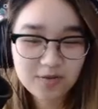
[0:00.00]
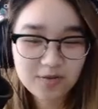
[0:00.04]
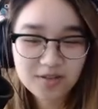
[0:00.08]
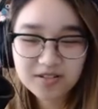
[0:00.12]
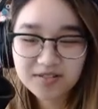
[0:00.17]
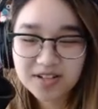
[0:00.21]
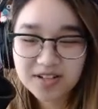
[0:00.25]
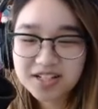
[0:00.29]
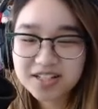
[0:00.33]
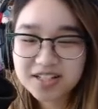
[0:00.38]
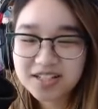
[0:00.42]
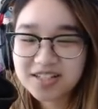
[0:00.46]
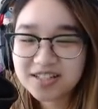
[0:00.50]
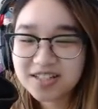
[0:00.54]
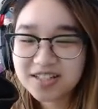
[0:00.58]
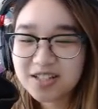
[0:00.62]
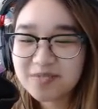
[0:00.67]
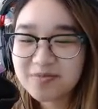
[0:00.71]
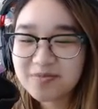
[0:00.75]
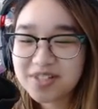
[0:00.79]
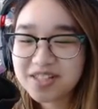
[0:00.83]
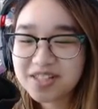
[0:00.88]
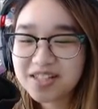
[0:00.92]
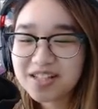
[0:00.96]
What Reggies are
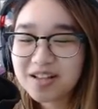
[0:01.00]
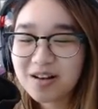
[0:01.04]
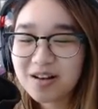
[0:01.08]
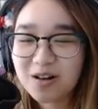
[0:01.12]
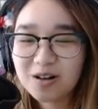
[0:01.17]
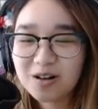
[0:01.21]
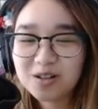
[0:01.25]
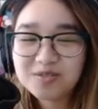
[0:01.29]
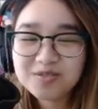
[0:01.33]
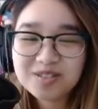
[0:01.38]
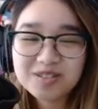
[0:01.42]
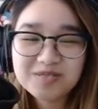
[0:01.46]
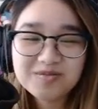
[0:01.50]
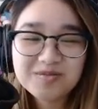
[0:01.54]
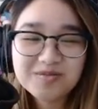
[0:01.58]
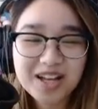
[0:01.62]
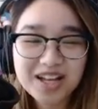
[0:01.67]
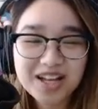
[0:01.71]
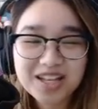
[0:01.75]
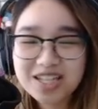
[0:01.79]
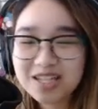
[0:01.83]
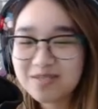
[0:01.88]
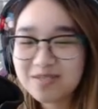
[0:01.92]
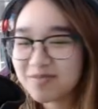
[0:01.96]
you missing? All of them?
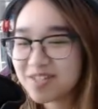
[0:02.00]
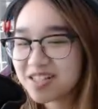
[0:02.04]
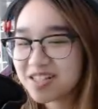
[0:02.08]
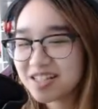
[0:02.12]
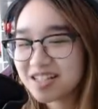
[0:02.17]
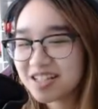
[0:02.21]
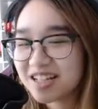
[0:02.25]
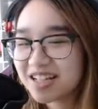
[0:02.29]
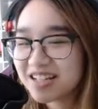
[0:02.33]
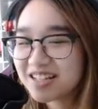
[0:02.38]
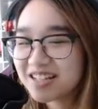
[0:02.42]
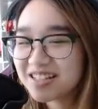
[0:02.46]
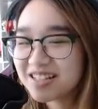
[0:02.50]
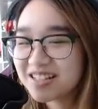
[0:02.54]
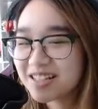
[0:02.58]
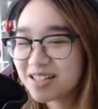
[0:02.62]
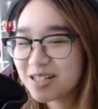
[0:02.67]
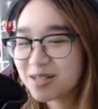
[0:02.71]
I keep missing, guys. This